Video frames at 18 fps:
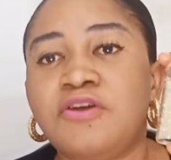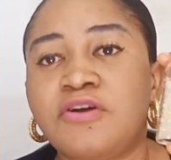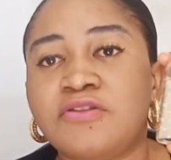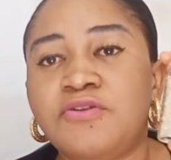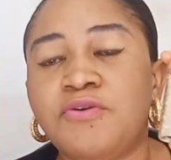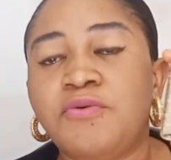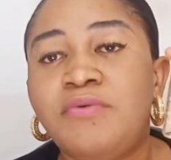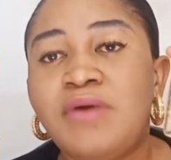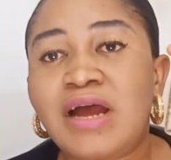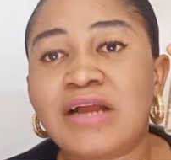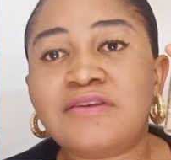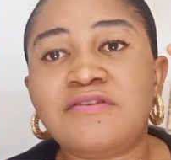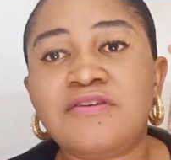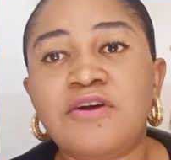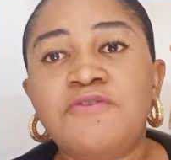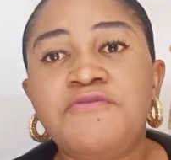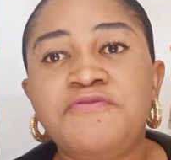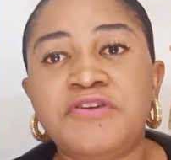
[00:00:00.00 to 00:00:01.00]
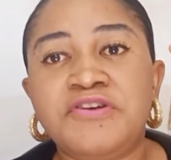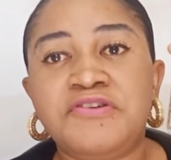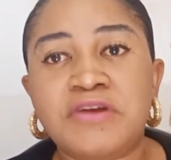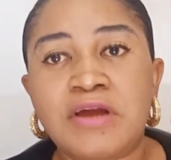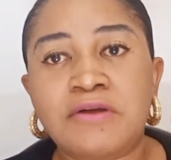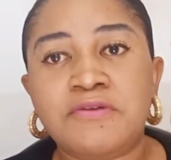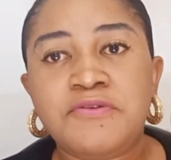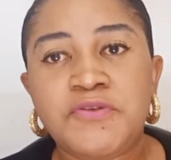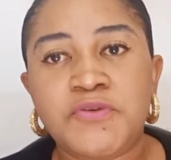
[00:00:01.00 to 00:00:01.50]
Dr. Rashel
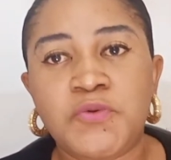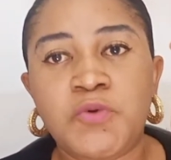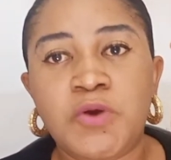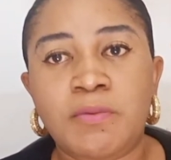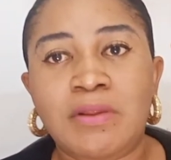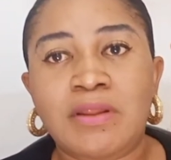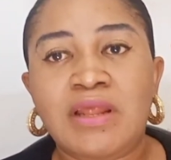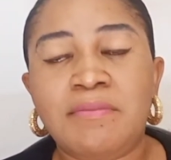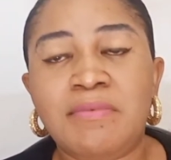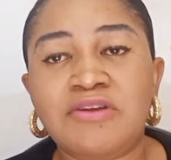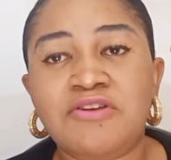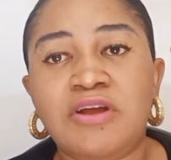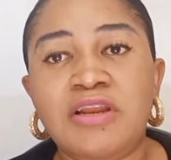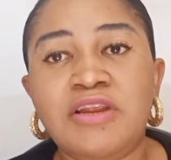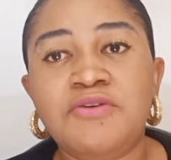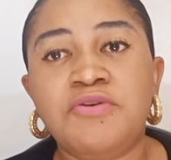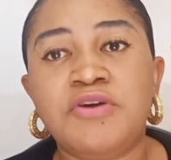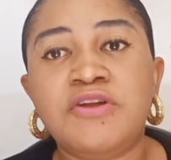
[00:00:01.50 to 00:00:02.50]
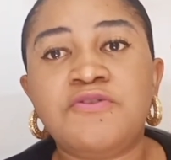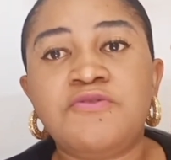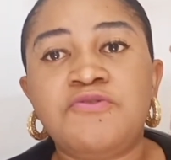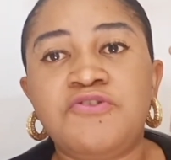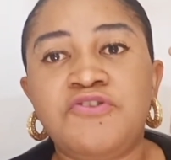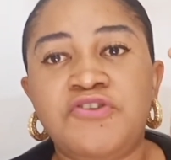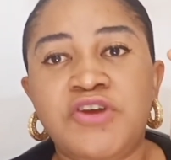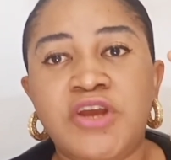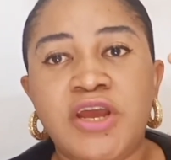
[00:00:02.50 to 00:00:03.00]
facial serum that I'm actually going
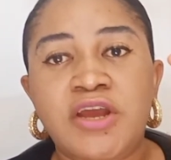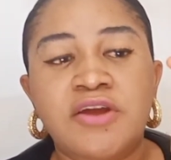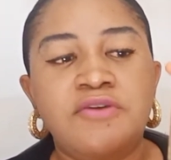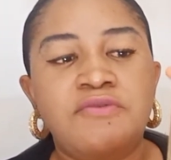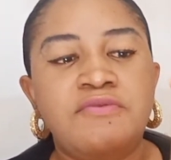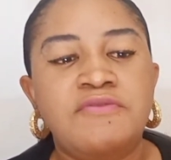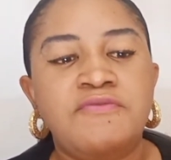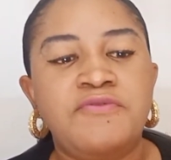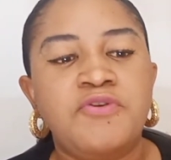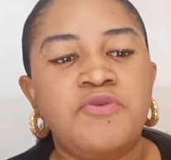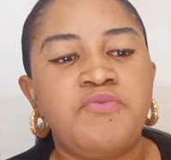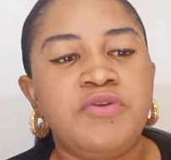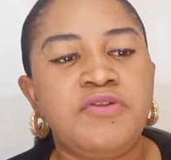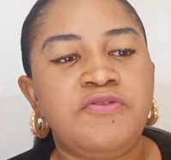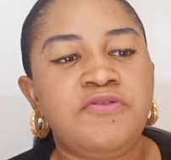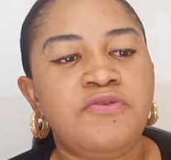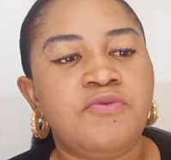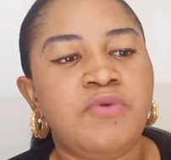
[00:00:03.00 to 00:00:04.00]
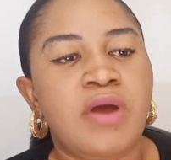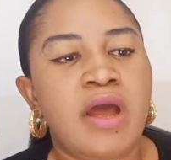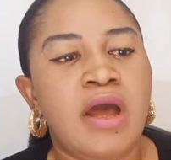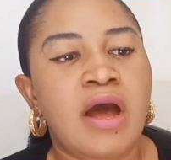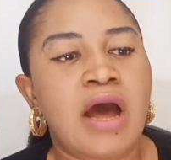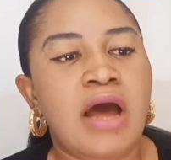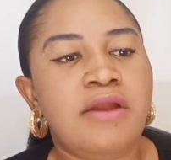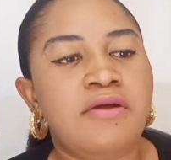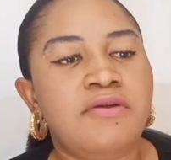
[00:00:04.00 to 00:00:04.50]
to share a review with you.
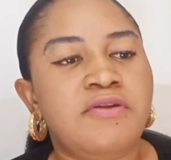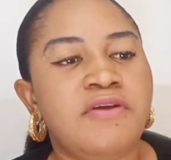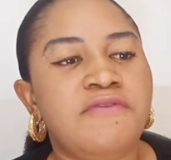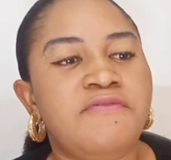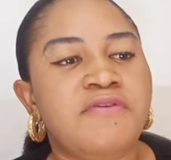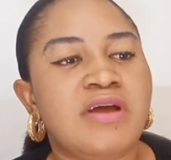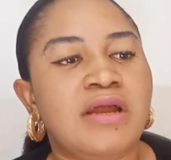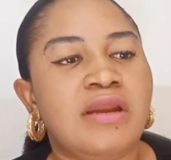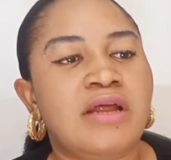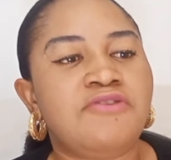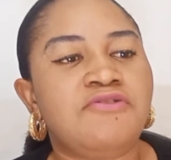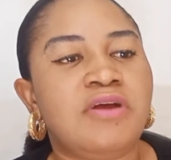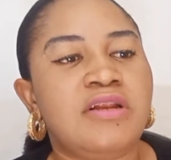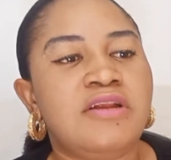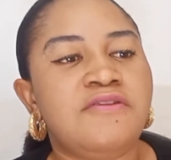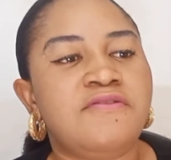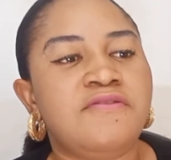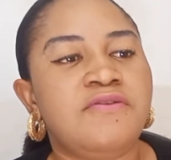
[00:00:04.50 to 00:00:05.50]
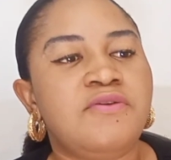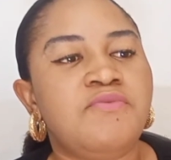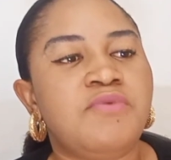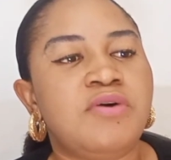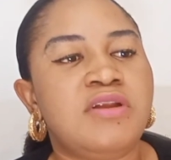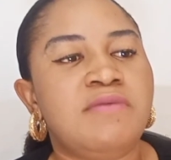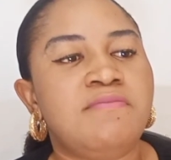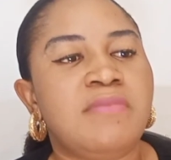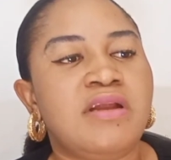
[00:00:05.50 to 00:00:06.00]
I don't know if you can actually see
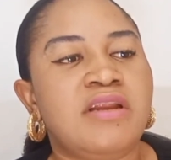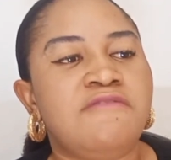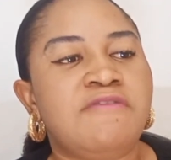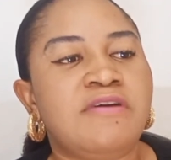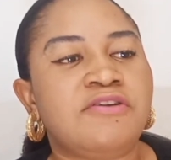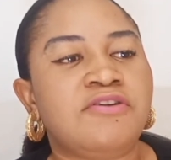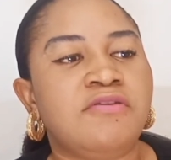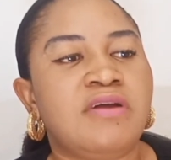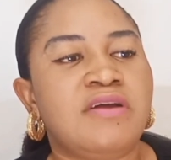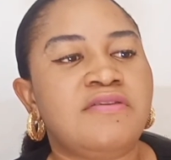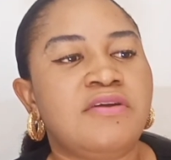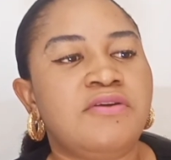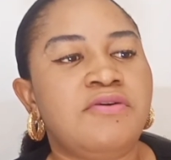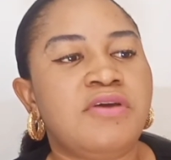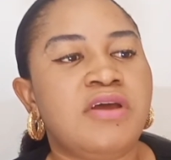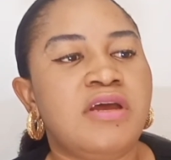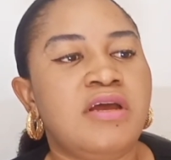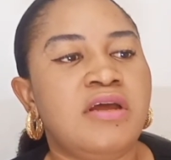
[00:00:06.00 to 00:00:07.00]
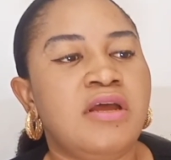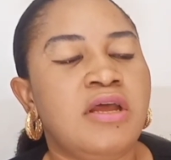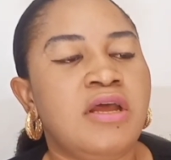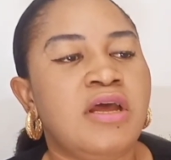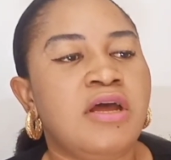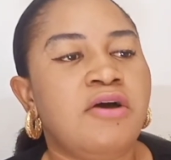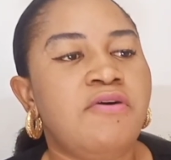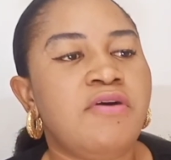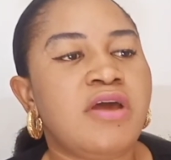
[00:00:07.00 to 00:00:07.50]
what the manufacturer said.
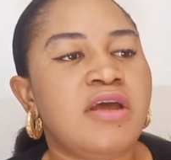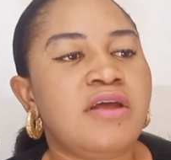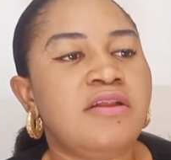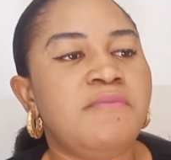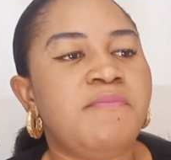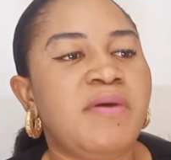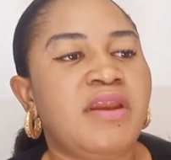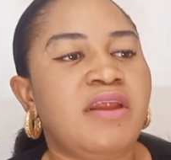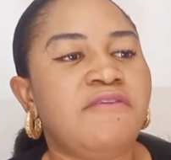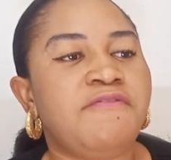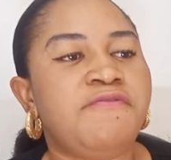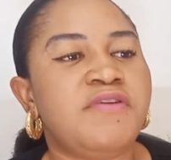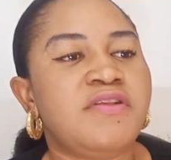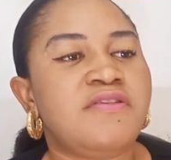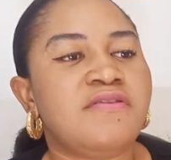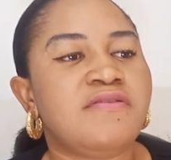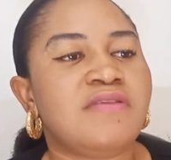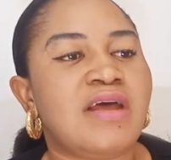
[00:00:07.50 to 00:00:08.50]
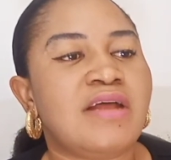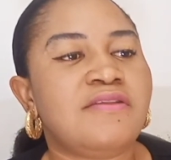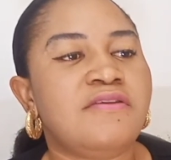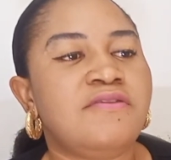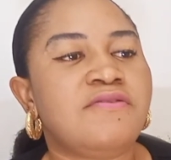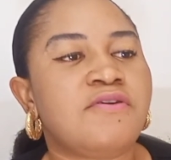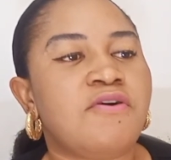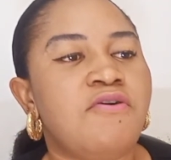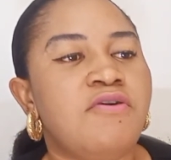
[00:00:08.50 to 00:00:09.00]
Okay, benefit is
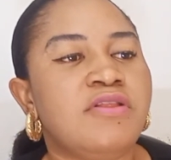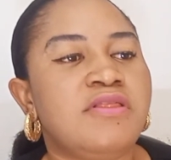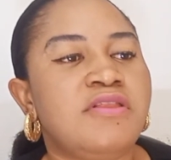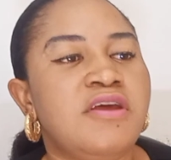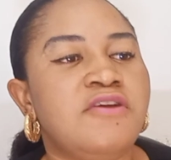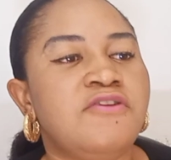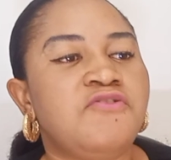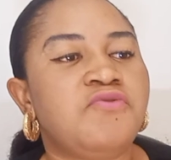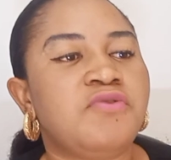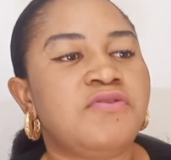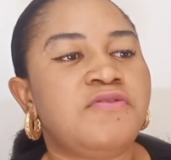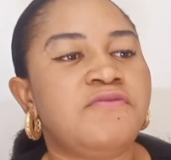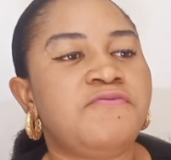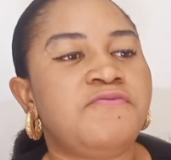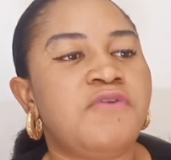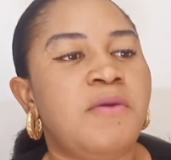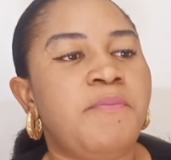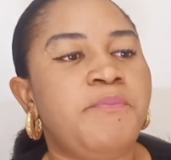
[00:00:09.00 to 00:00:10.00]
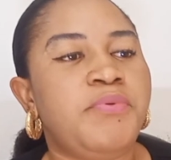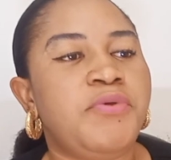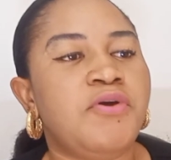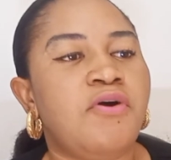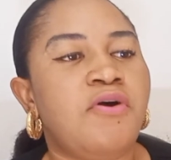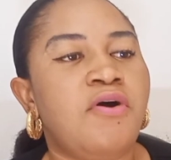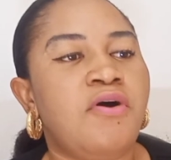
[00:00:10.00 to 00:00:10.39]
that it contains 24